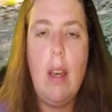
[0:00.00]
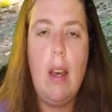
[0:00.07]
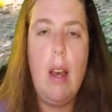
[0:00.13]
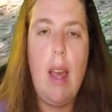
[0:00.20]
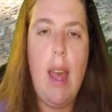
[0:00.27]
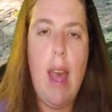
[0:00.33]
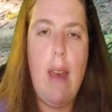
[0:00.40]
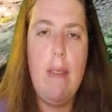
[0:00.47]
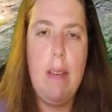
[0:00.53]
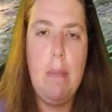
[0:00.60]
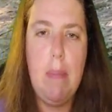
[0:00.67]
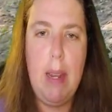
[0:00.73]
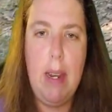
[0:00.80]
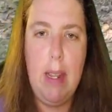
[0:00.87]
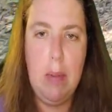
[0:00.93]
I
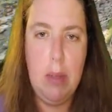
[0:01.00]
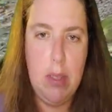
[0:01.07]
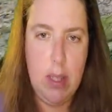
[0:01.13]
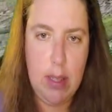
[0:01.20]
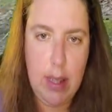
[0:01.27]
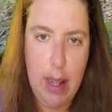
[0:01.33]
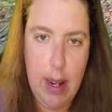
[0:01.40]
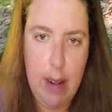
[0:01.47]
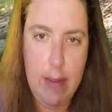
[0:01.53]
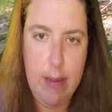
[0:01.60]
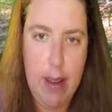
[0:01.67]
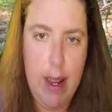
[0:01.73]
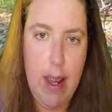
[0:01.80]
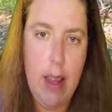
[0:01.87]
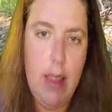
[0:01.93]
haven't been able to
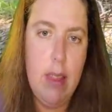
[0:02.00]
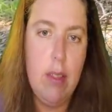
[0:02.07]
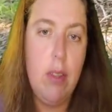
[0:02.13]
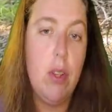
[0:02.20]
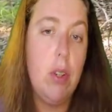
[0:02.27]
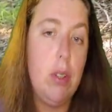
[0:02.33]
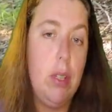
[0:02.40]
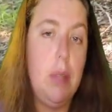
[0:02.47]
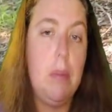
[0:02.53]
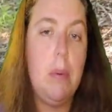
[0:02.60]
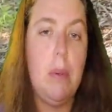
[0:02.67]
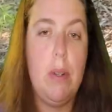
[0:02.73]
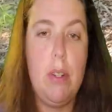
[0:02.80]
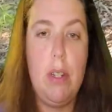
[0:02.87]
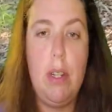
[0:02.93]
clarify the gully
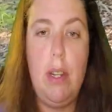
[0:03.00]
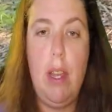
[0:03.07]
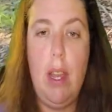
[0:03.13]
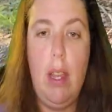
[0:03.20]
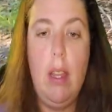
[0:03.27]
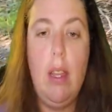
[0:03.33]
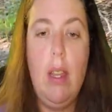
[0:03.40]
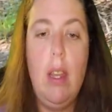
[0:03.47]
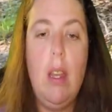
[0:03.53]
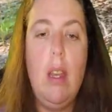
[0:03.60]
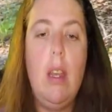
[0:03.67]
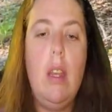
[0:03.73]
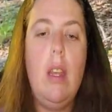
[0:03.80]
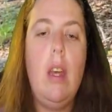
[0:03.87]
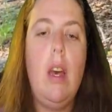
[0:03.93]
portion yet.
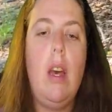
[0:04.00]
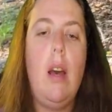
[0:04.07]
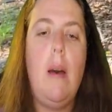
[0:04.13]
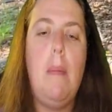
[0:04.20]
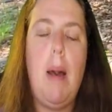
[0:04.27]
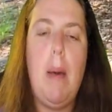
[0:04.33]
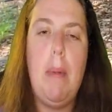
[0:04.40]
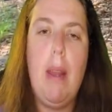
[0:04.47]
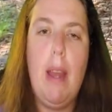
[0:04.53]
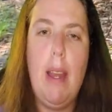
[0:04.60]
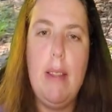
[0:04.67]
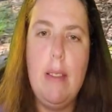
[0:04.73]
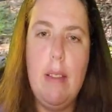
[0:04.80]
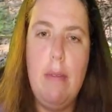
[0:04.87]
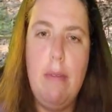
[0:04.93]
Bob and
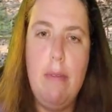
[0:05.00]
I did